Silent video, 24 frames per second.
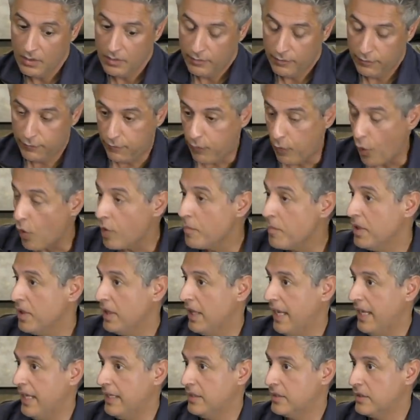
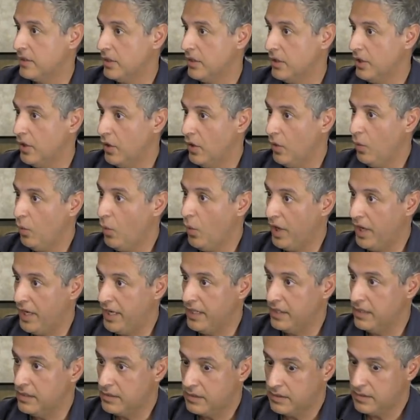formulate, you know, what
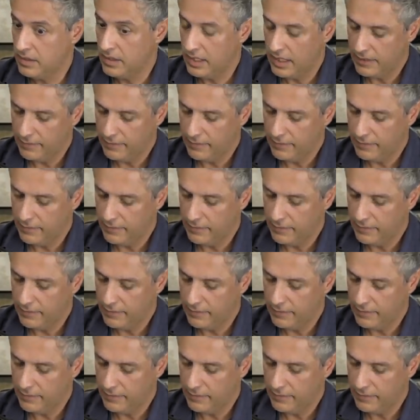is